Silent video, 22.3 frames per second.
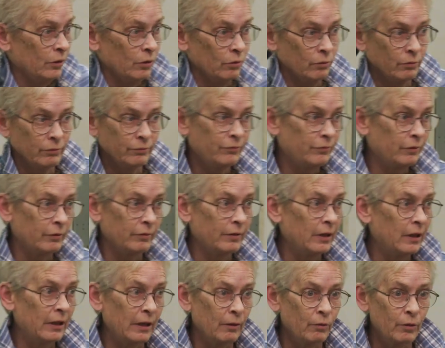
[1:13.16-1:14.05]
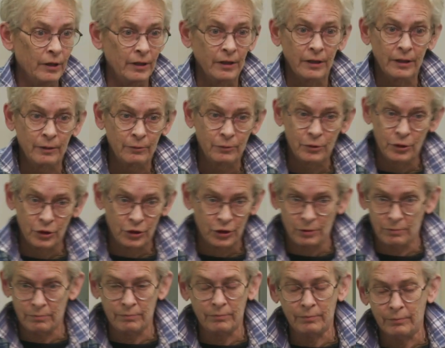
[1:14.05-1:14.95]
you, for real, I wouldn't. It would
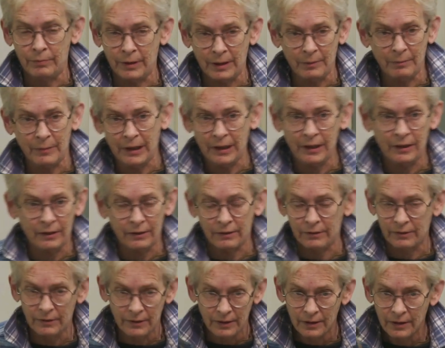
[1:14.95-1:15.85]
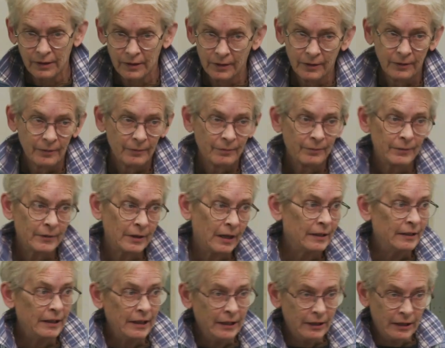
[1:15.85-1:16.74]
just be me and
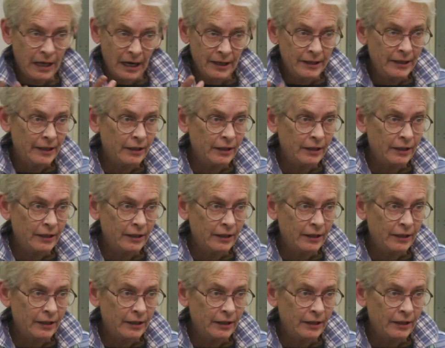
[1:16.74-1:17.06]
I need, I